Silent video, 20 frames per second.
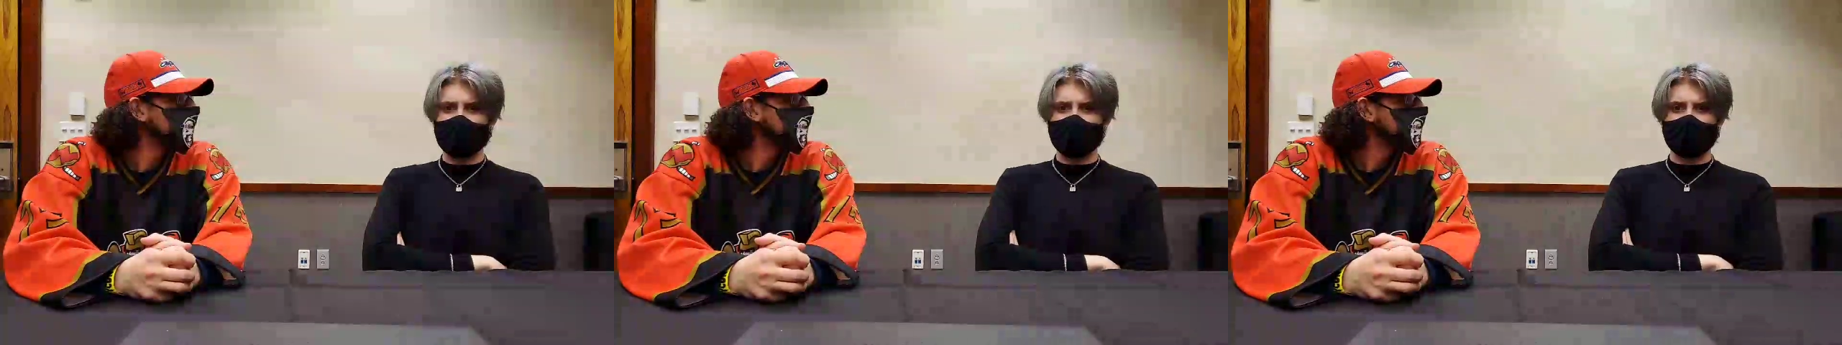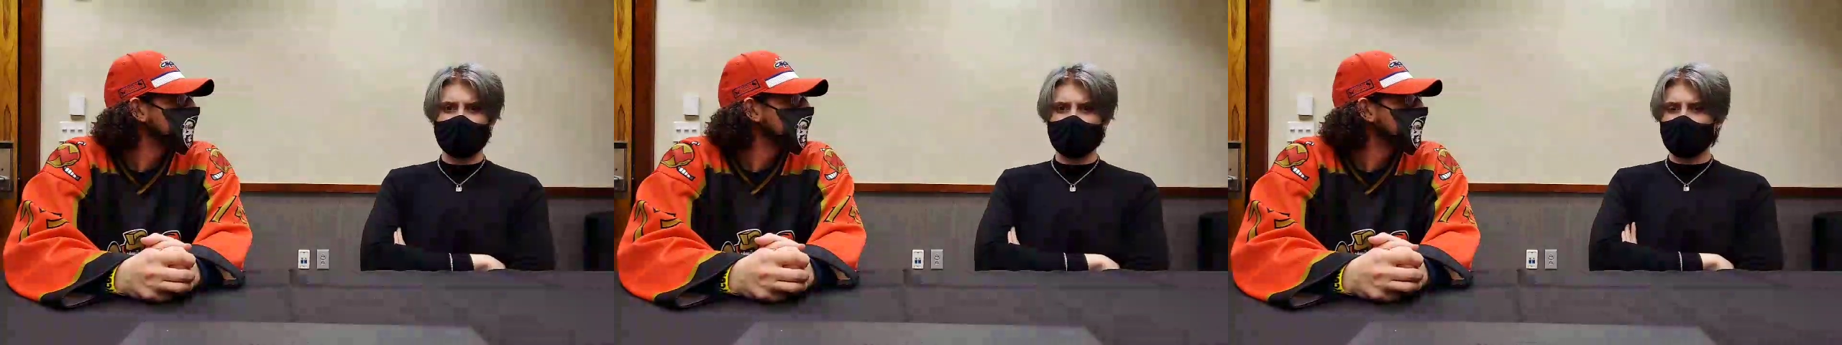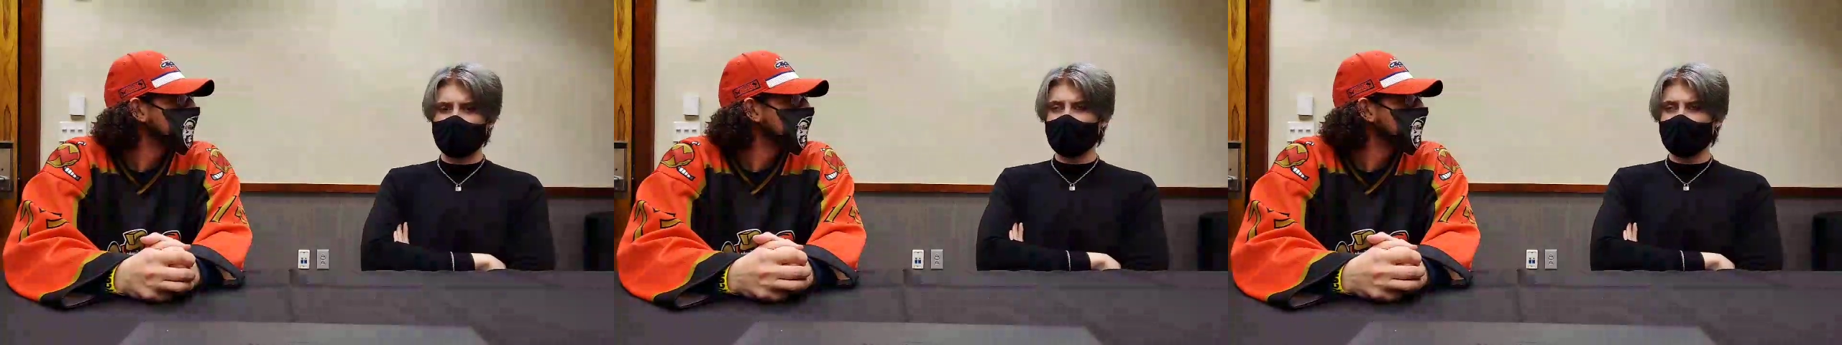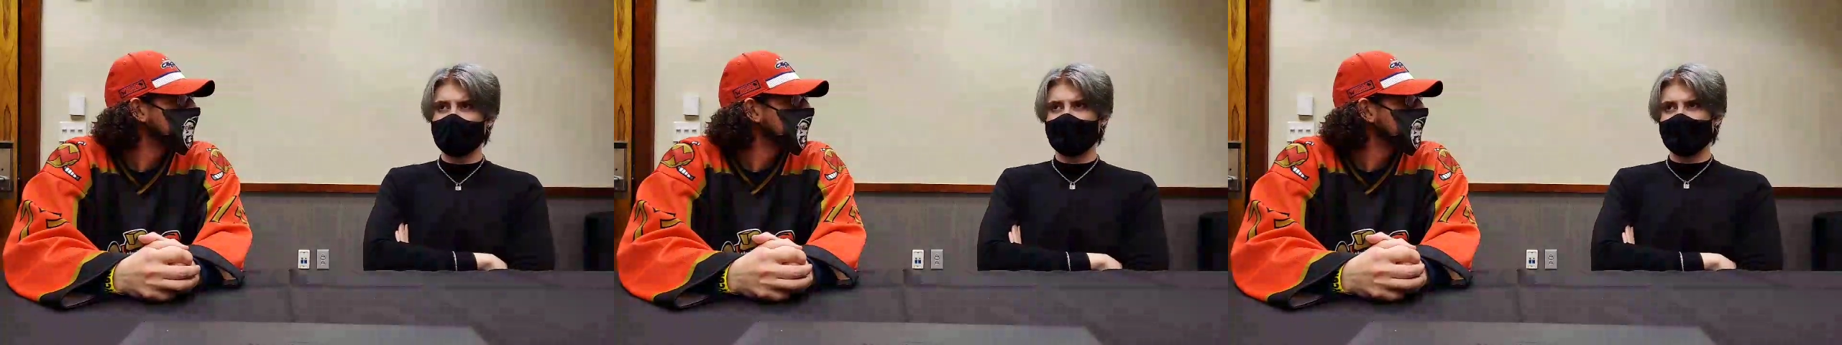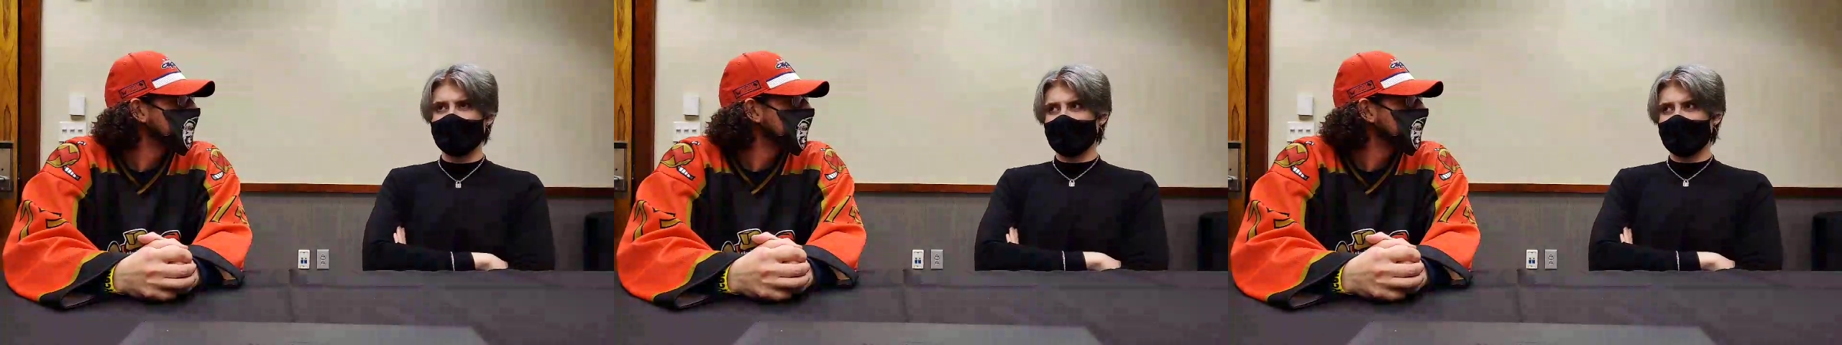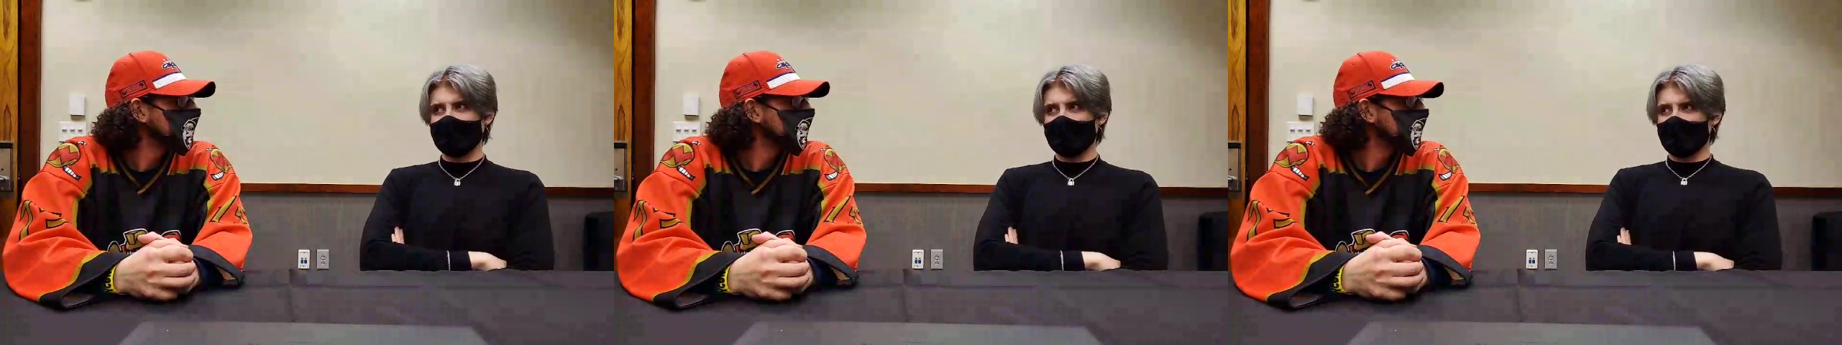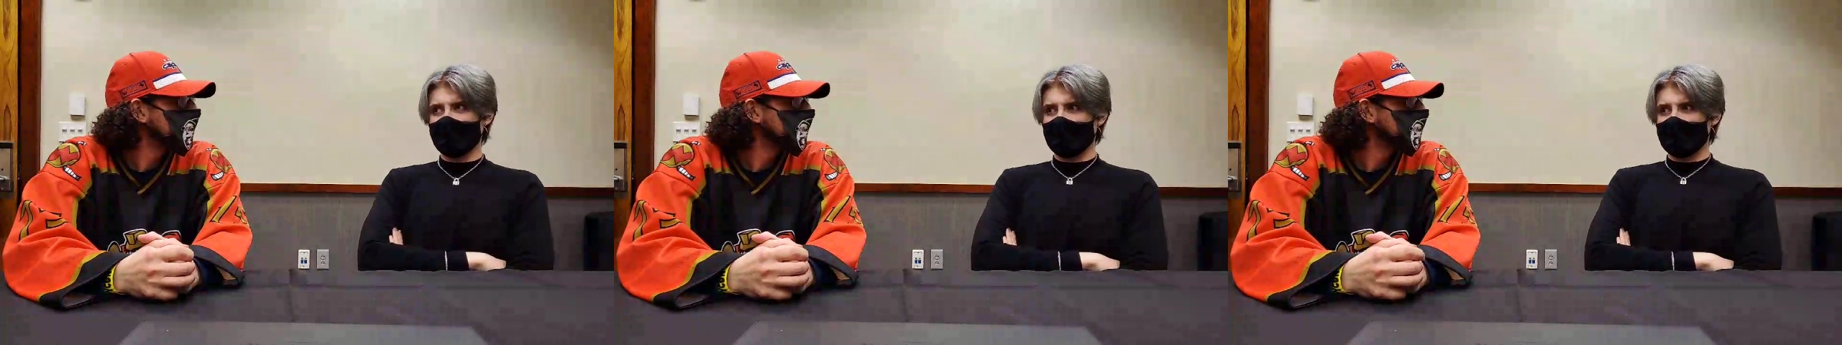everything.
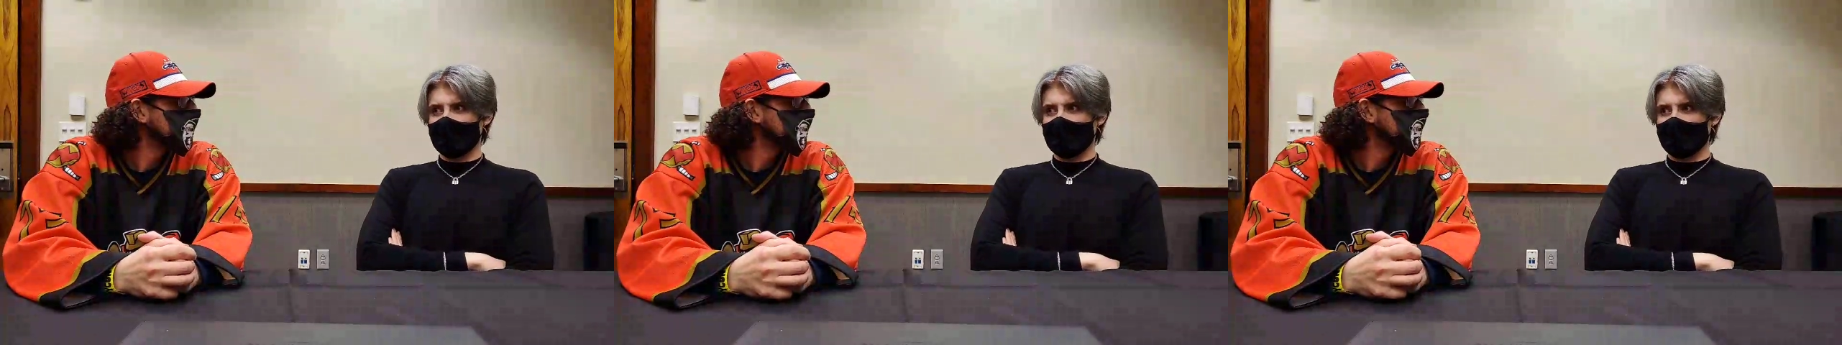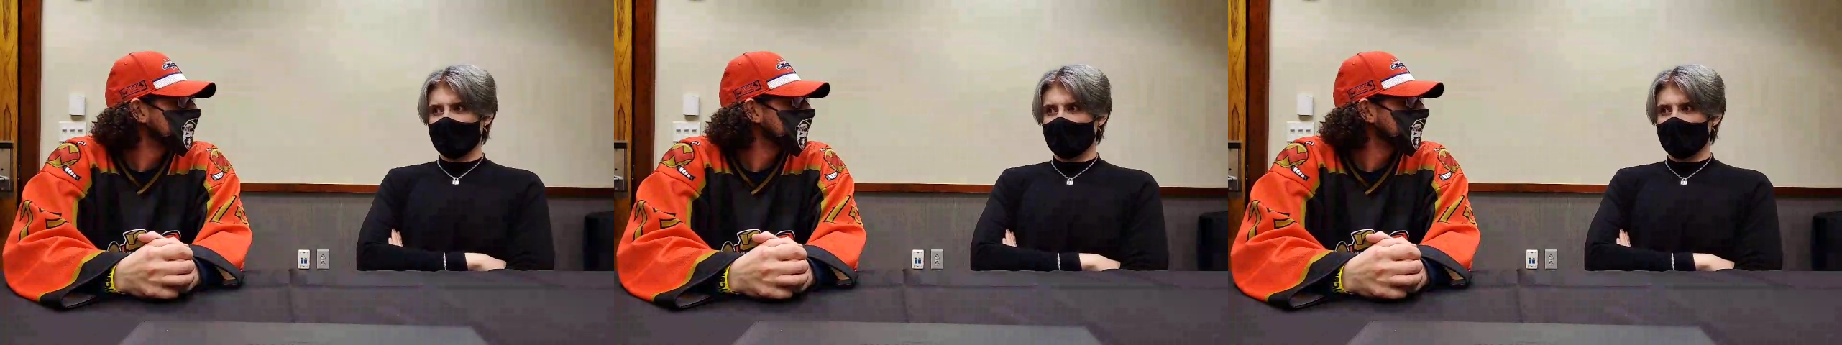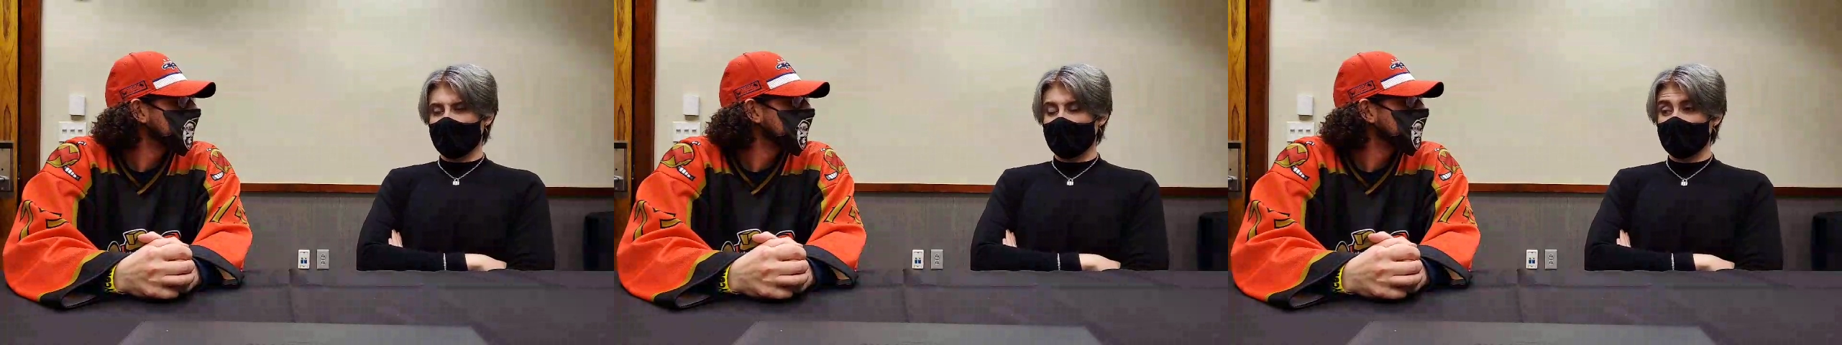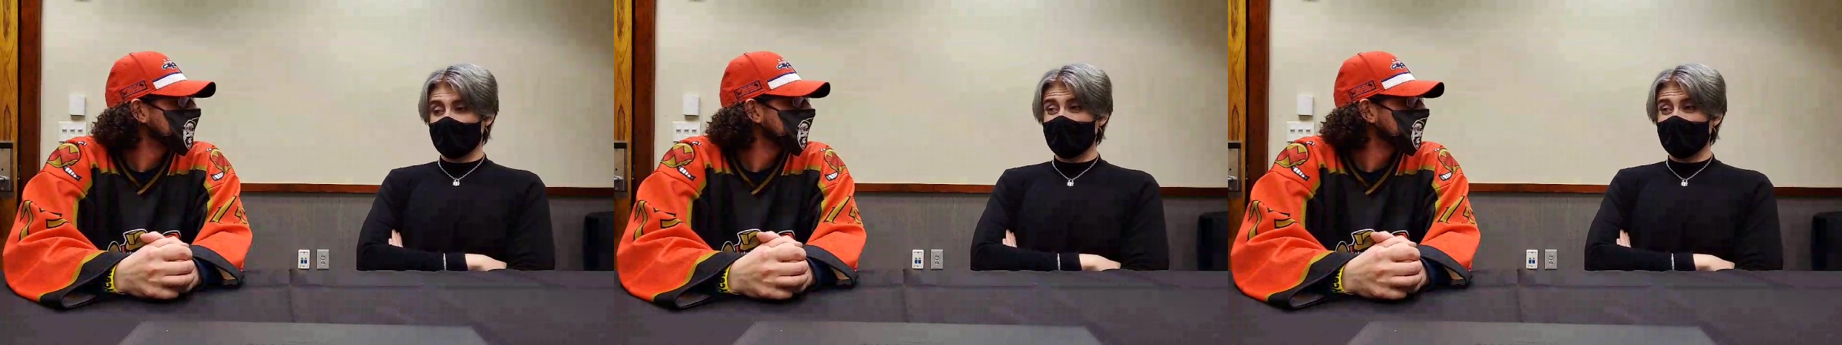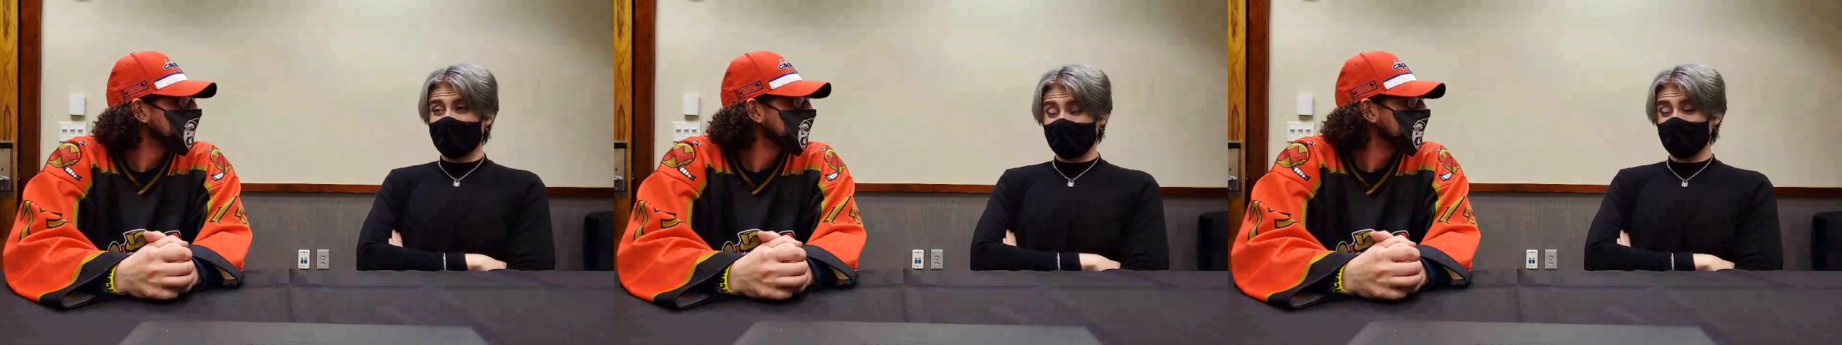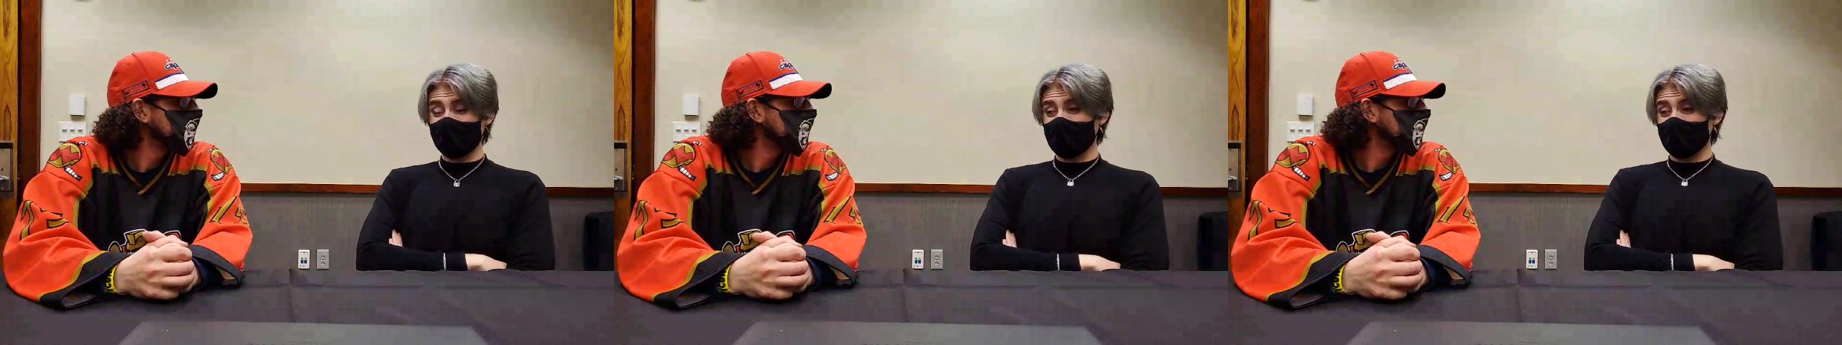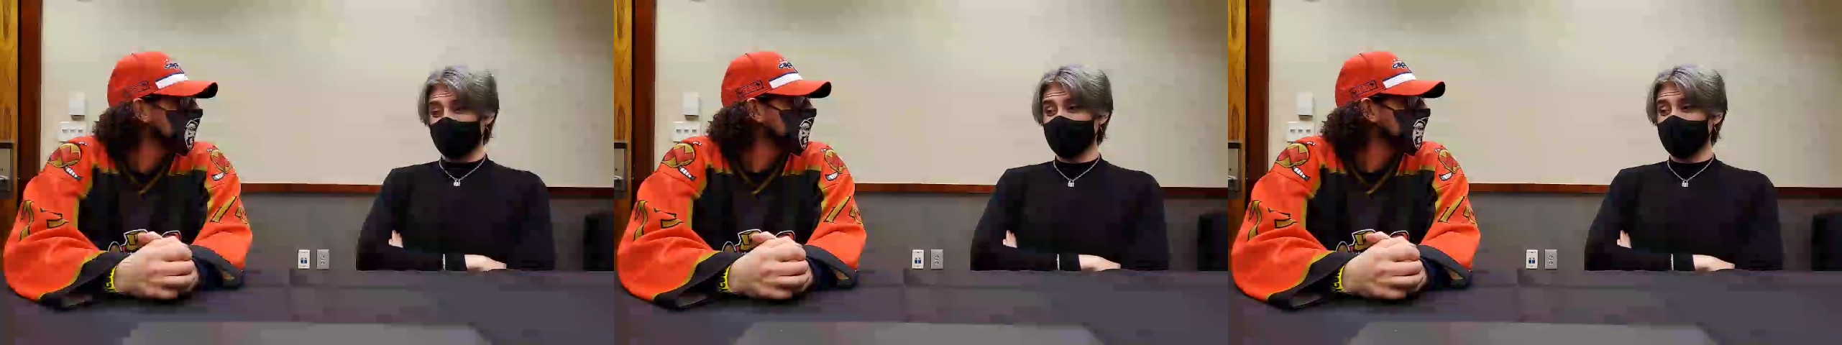And
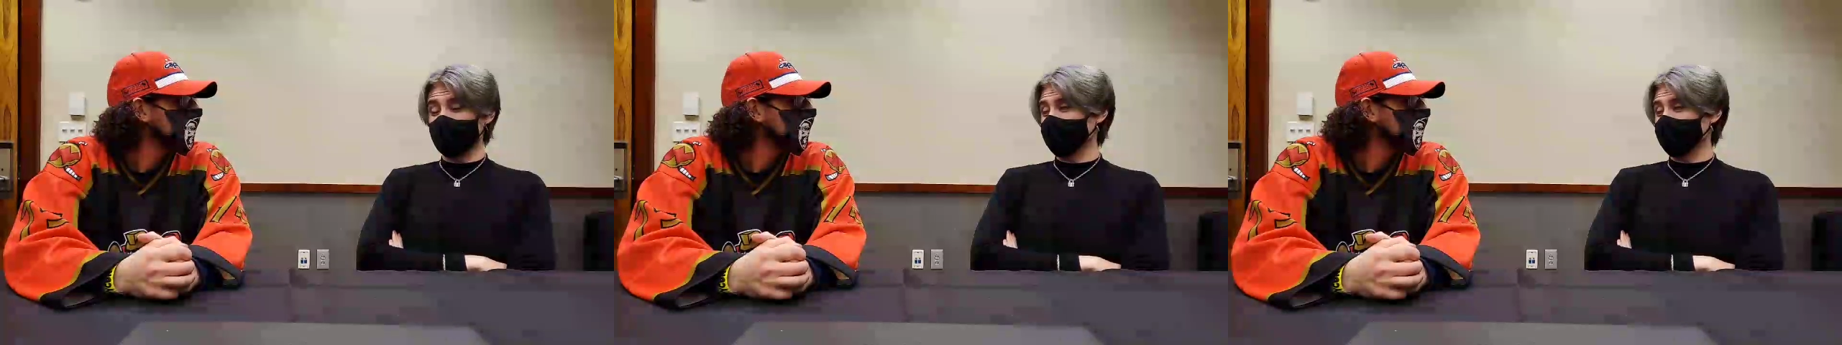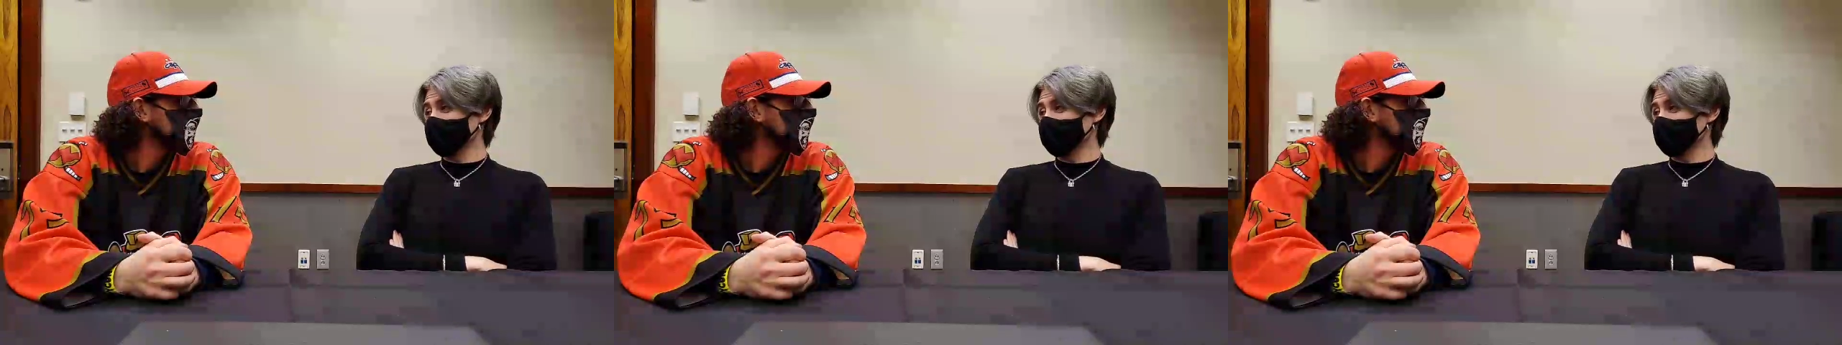engineering